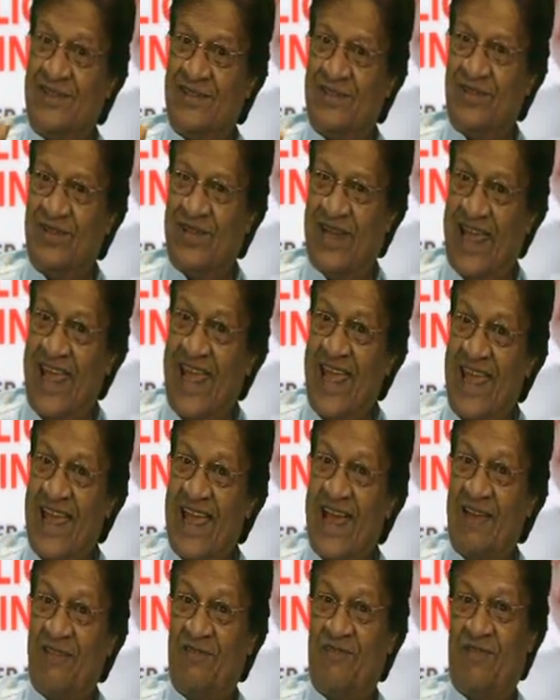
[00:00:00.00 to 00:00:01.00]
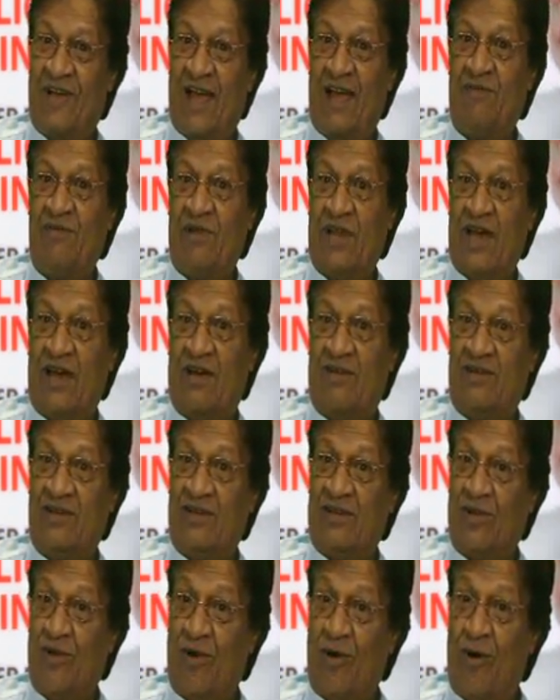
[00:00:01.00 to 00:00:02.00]
Today I found out
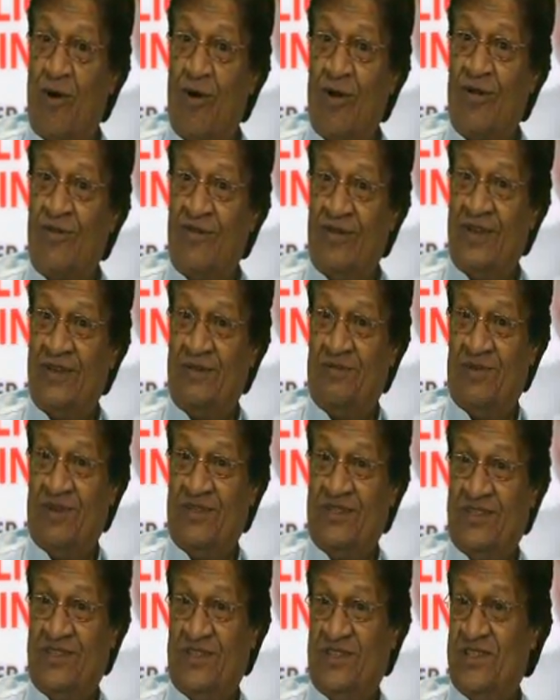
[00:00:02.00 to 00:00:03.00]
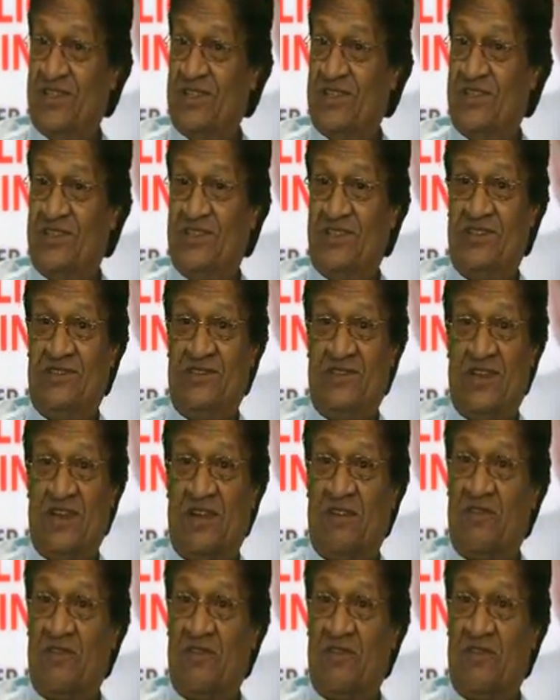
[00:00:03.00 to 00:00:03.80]
that all of it was just a